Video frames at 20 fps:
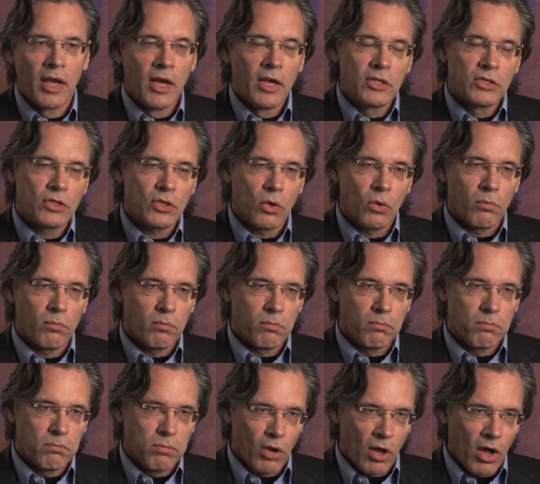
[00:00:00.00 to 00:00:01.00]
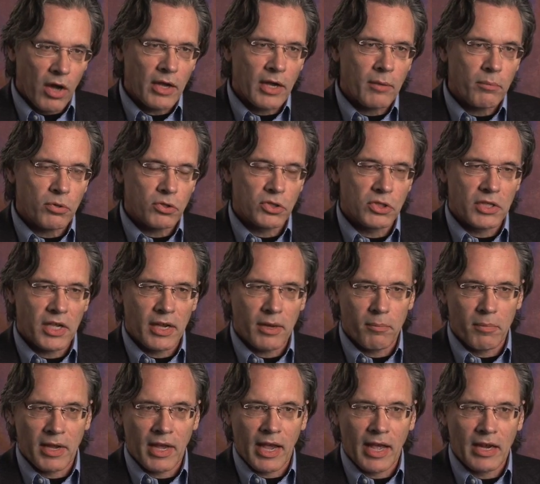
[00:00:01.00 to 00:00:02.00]
So blogging per se
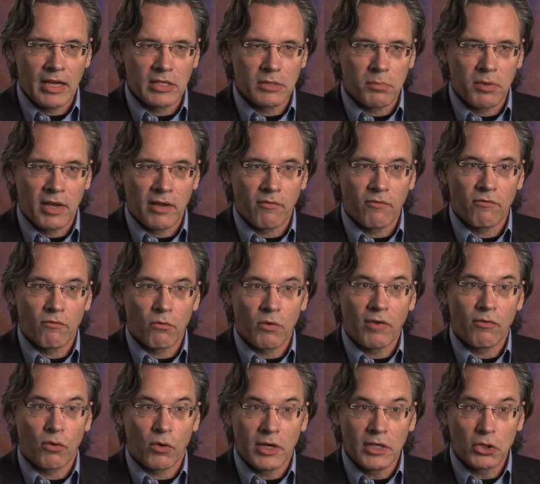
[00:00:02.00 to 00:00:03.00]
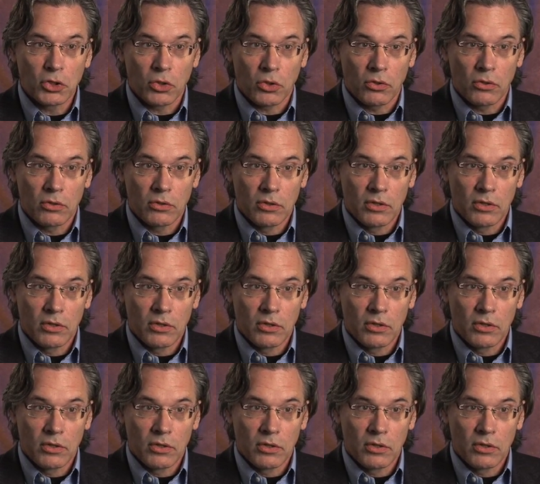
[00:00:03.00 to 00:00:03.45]
began as being referential.